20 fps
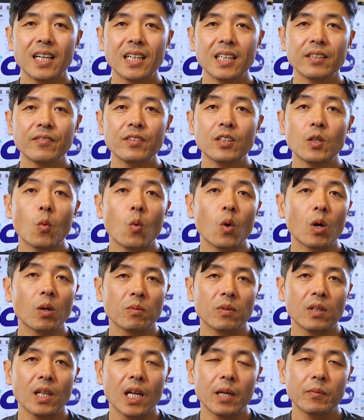I live in a
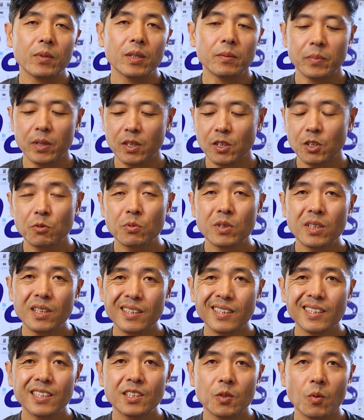warm climate, but you
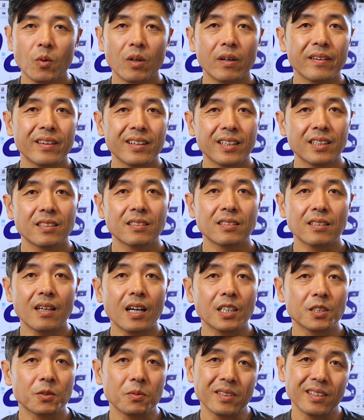really need to wear thin
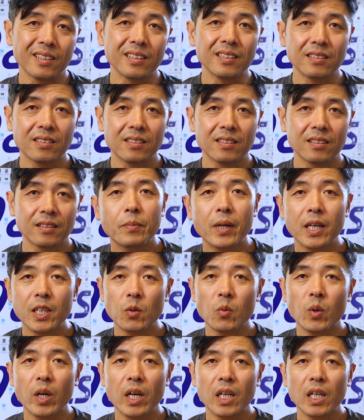socks with these. By
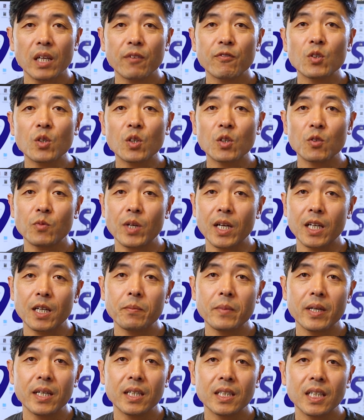the way, if you can
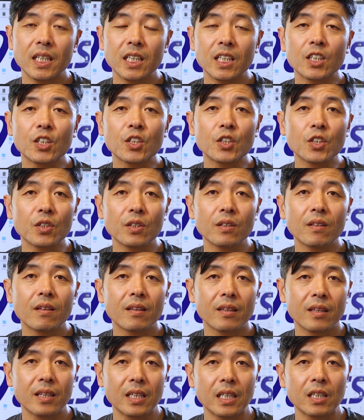recommend any good
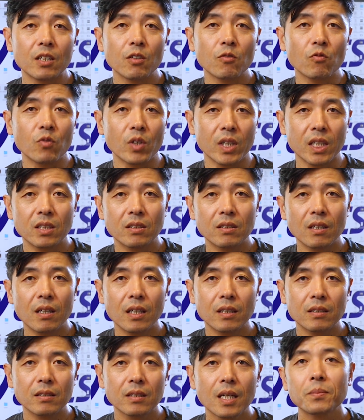thin running
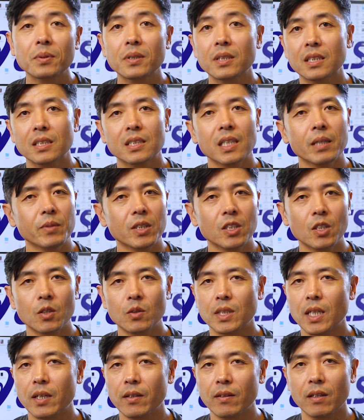socks, please let me
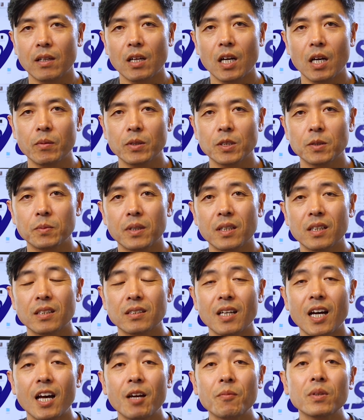know down in the comments
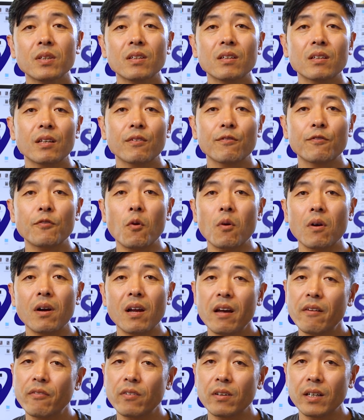because I've been looking
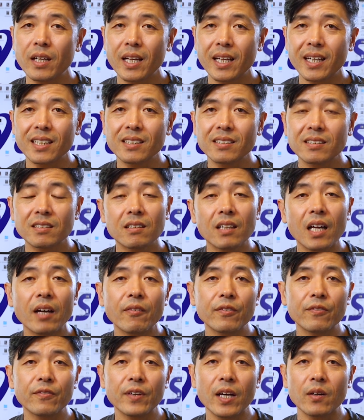forever and I still
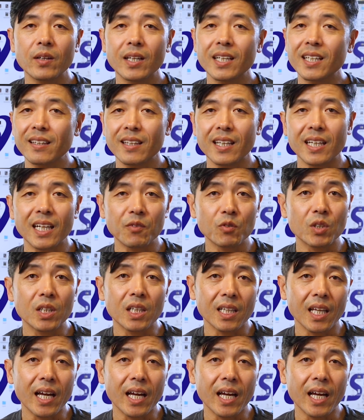haven't found any that I really